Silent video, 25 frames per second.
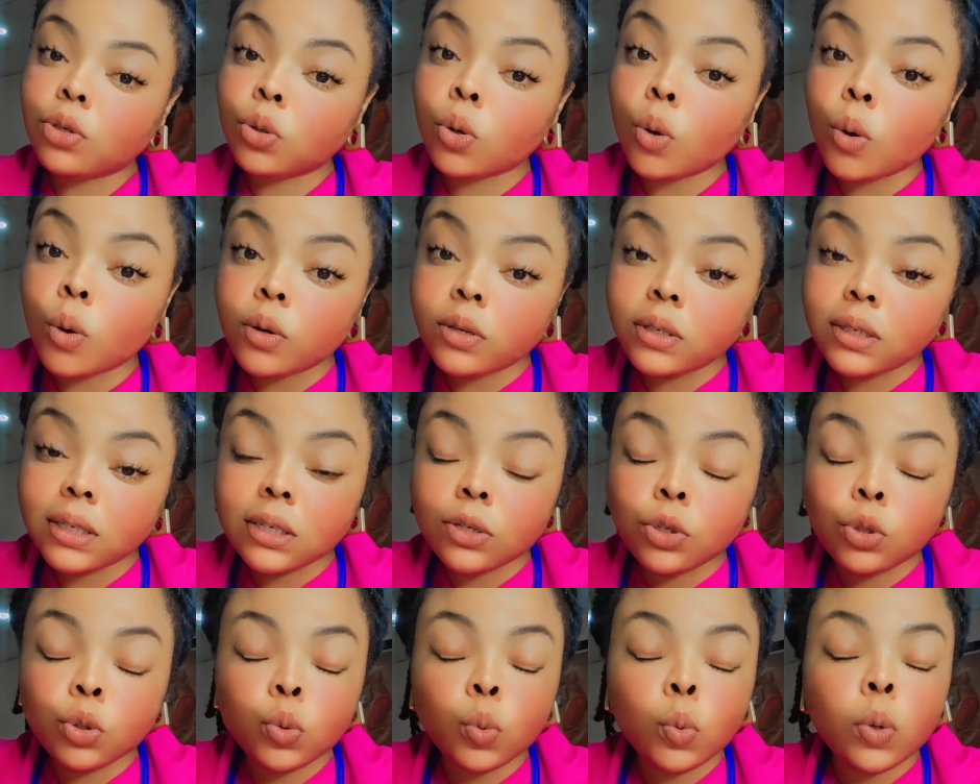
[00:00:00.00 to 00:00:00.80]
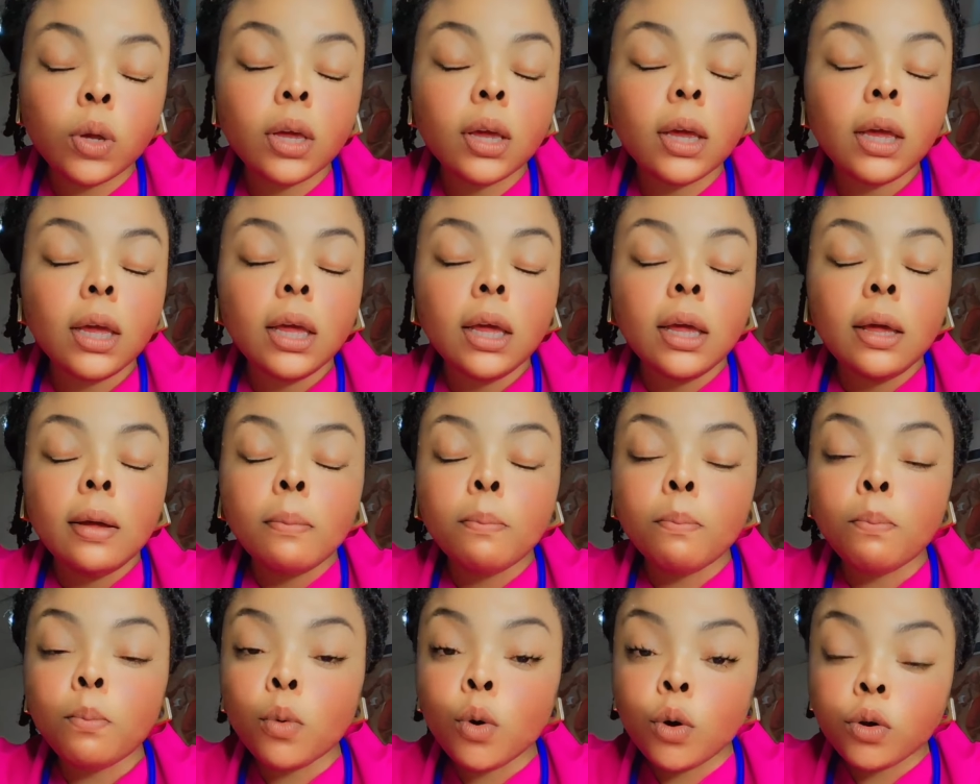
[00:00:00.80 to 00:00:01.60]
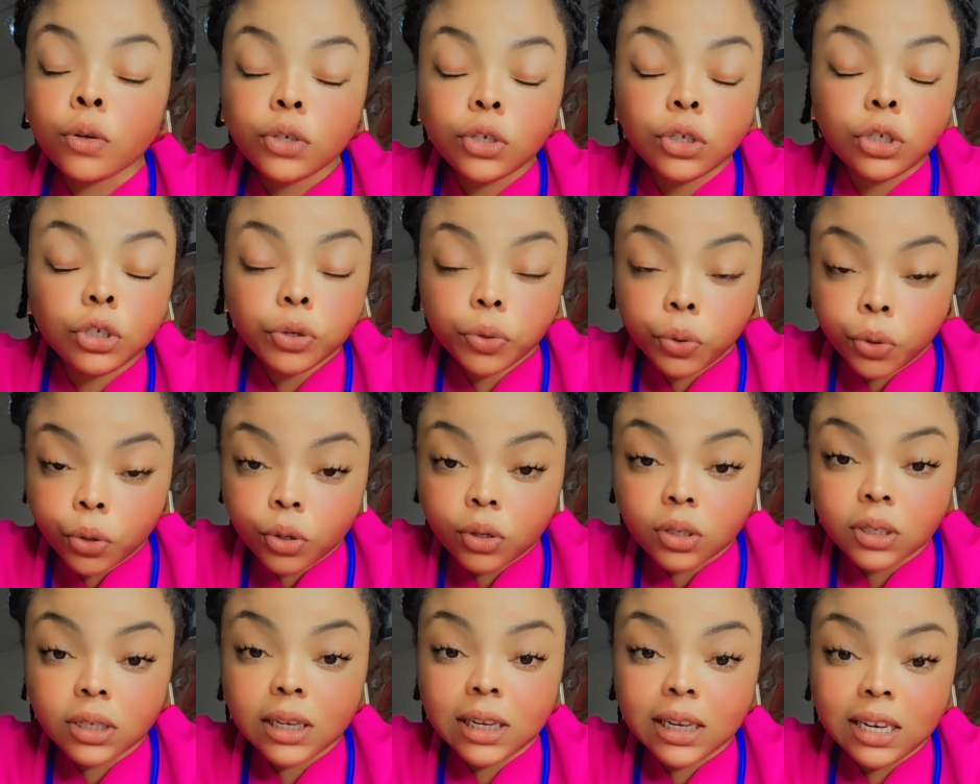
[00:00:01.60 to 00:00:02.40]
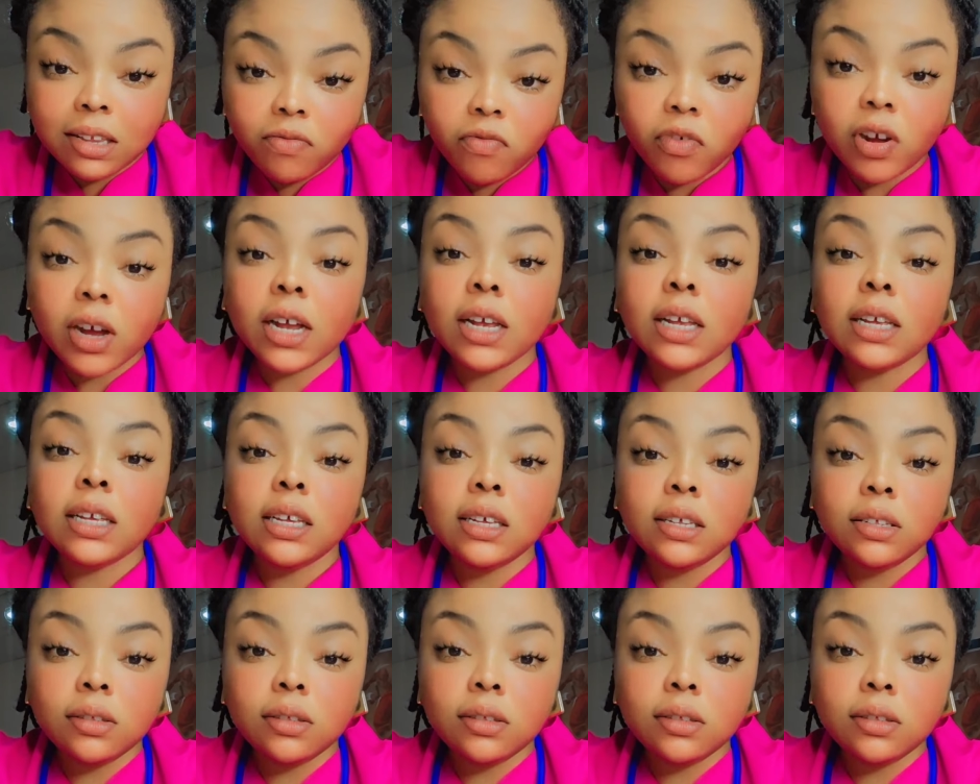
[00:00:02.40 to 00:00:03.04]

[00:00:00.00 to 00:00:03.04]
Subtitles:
turns into a more serious liver